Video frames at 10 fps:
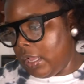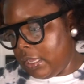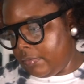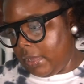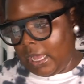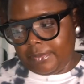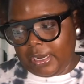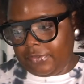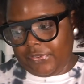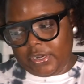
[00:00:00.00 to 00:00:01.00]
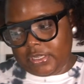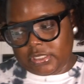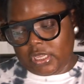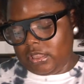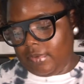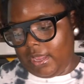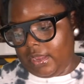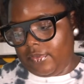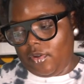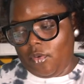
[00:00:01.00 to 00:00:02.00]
I'm not a fan of this colorway